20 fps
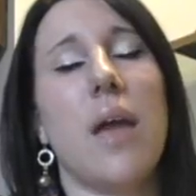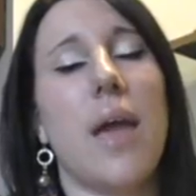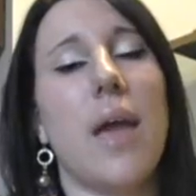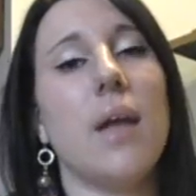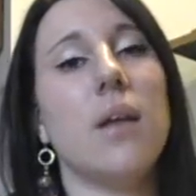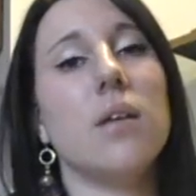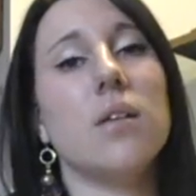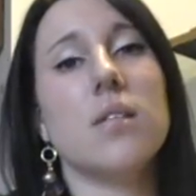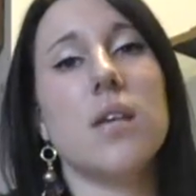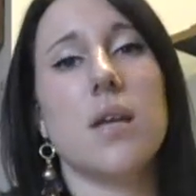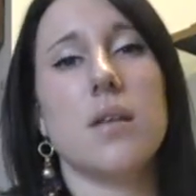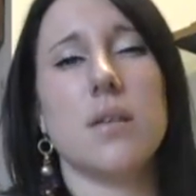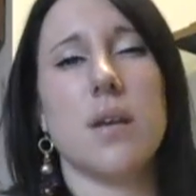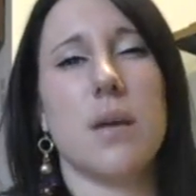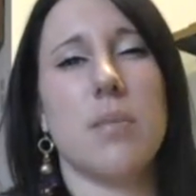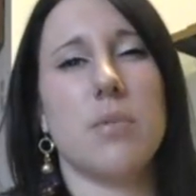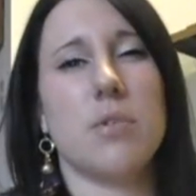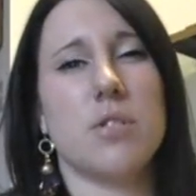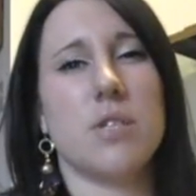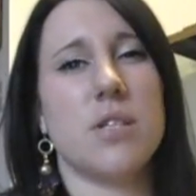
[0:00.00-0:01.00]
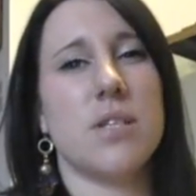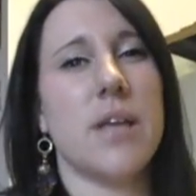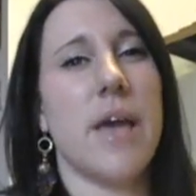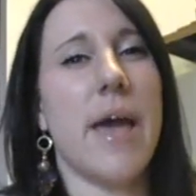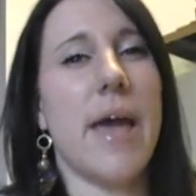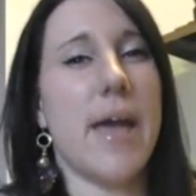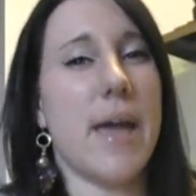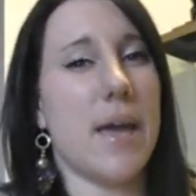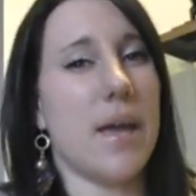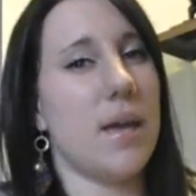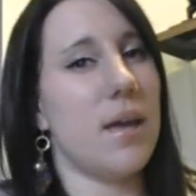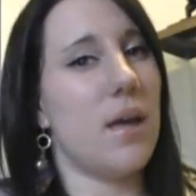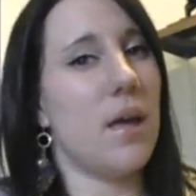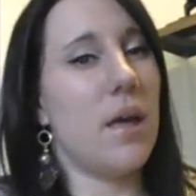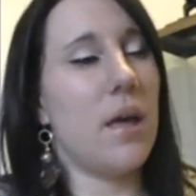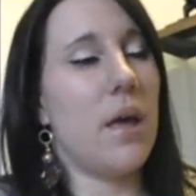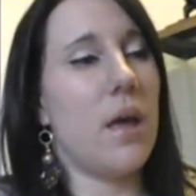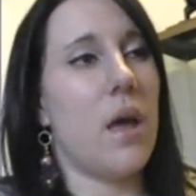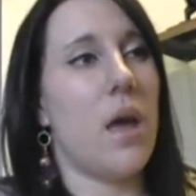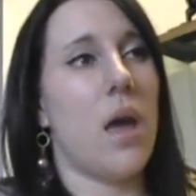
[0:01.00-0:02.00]
8 or 10 diapers a day.
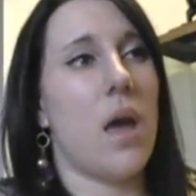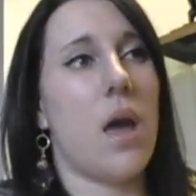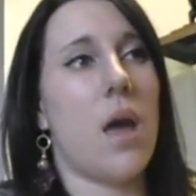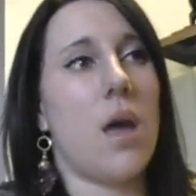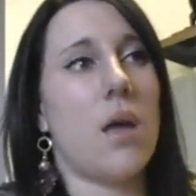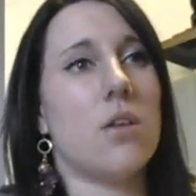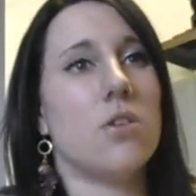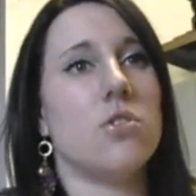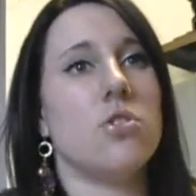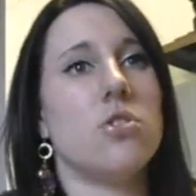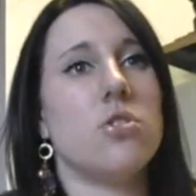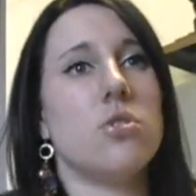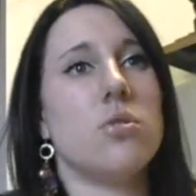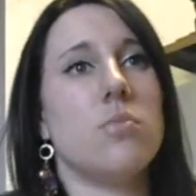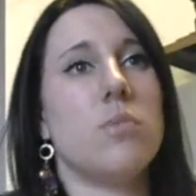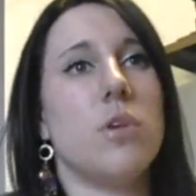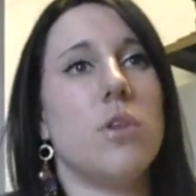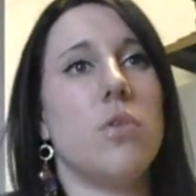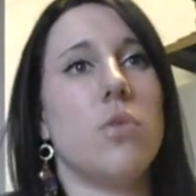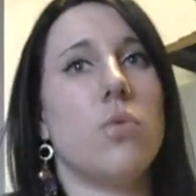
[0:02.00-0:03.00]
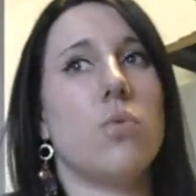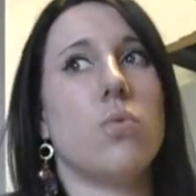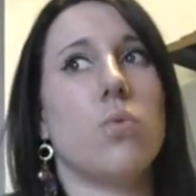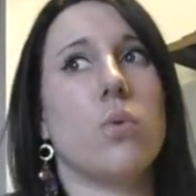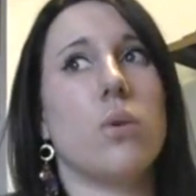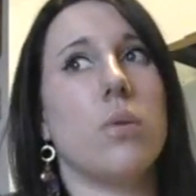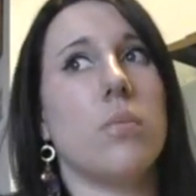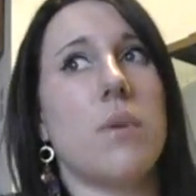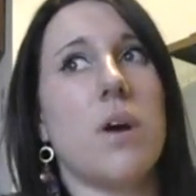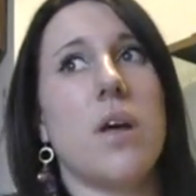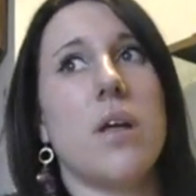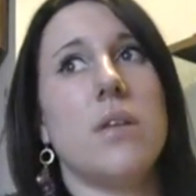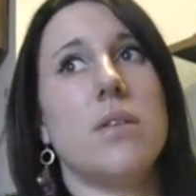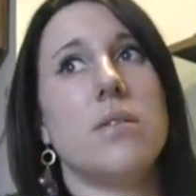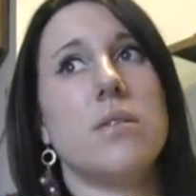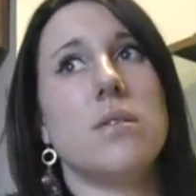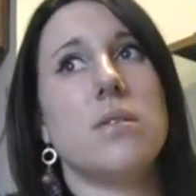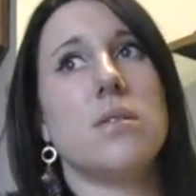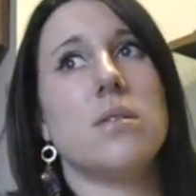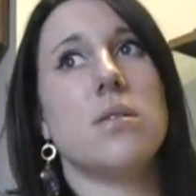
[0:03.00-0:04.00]
And she'll be 3
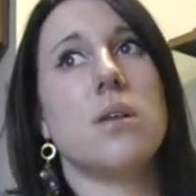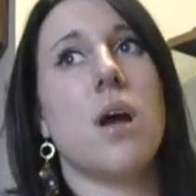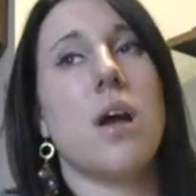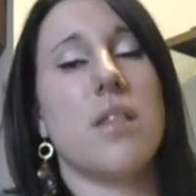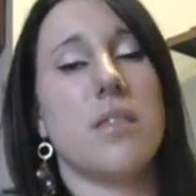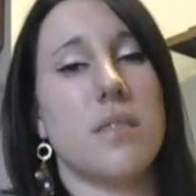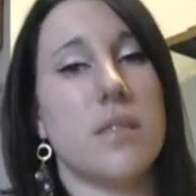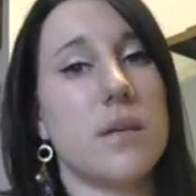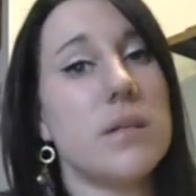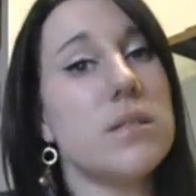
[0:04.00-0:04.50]
months, not